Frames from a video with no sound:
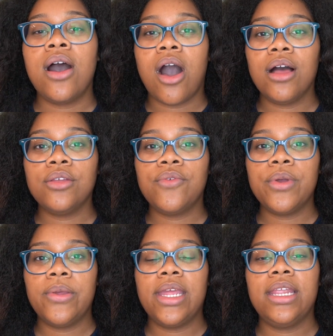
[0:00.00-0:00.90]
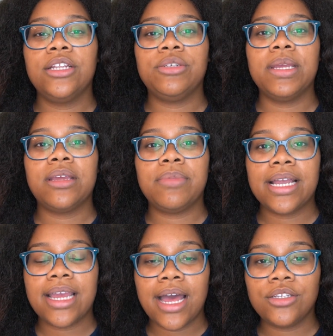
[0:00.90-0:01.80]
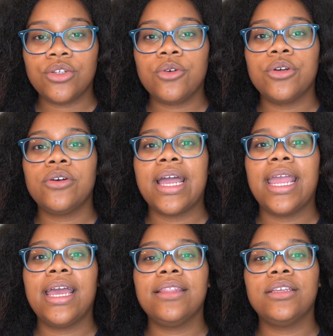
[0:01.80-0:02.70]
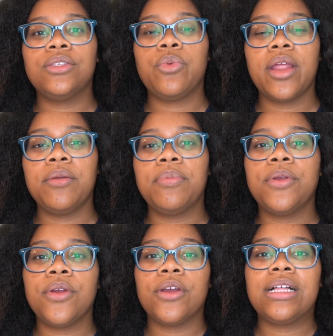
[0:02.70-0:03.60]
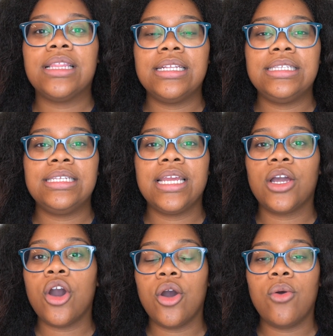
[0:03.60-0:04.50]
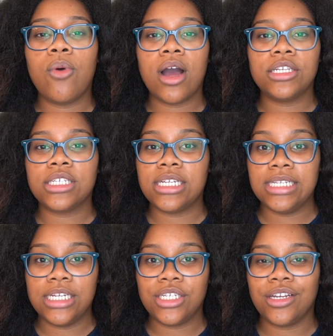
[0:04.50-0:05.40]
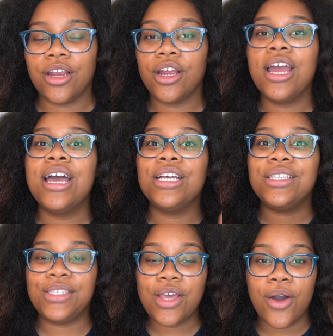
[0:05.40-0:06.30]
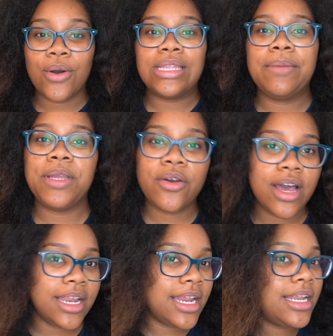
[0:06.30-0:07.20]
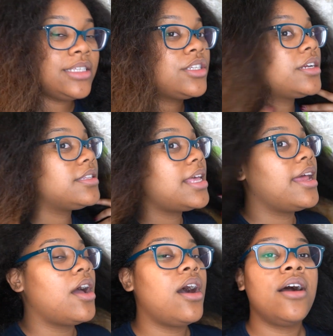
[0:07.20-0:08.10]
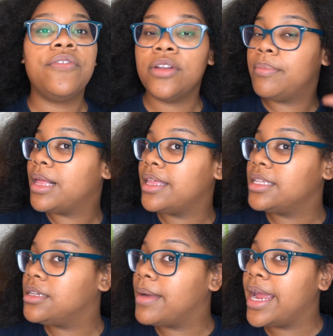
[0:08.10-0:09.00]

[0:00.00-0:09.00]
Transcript: olive oil in it, Jamaican black castor oil, and this Renpure cleansing co-wash conditioner. So let me go ahead and start that off and apply that to my